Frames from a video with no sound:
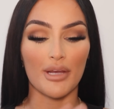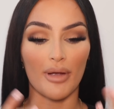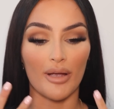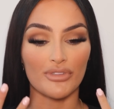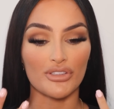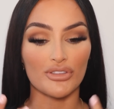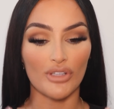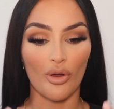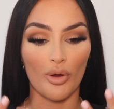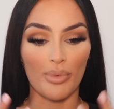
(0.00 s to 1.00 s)
but I'm just
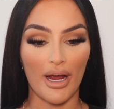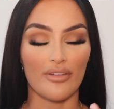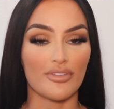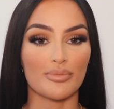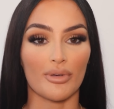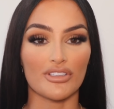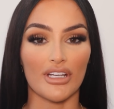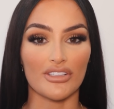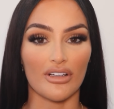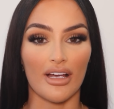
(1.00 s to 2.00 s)
so proud of this
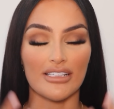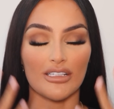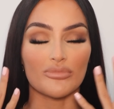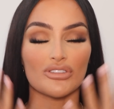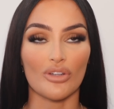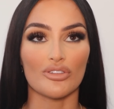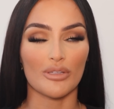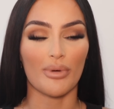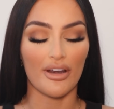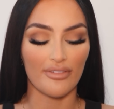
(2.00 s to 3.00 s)
project, you guys. I'm so
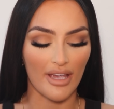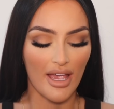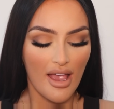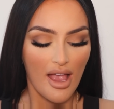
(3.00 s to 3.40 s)
proud of it.